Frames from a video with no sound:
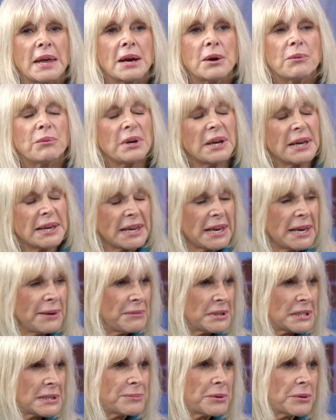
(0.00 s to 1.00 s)
Well, I came
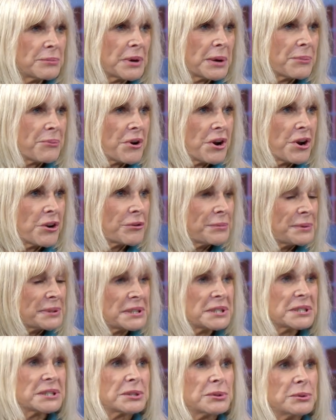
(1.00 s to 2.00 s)
here to put my program into
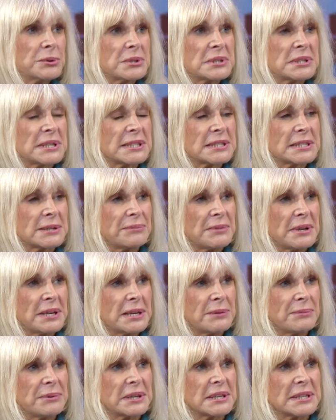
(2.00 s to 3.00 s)
the school system
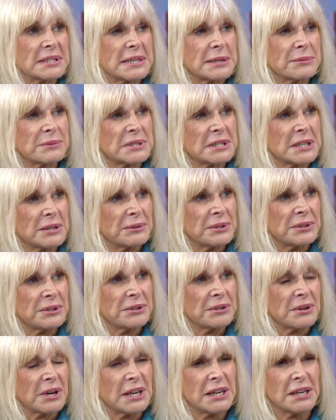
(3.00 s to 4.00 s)
here because they were so
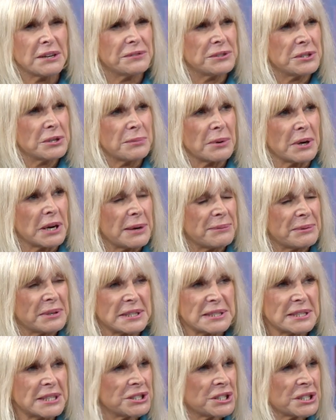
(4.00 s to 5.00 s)
enthused. I love Dubai
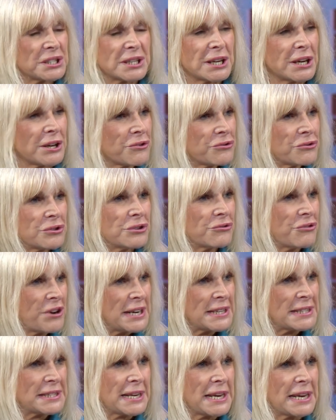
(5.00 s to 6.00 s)
because they just cut through
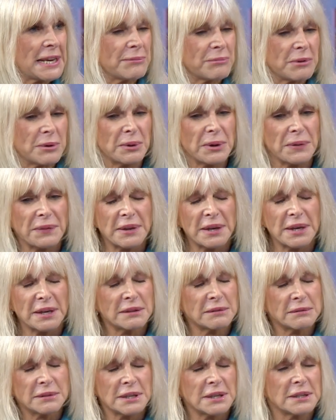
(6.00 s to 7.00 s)
red tape. We want that,
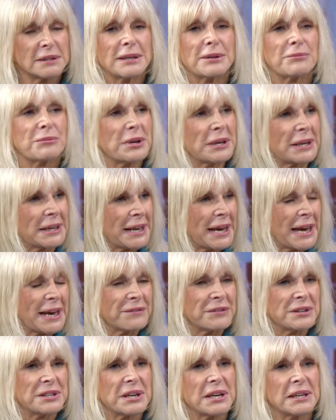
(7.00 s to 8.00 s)
then we can have
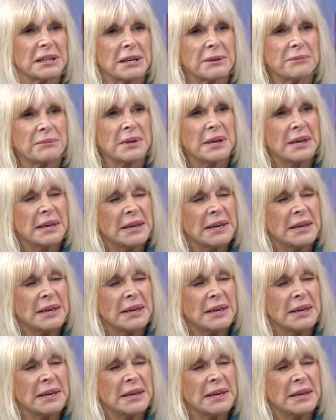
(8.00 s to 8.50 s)
it. And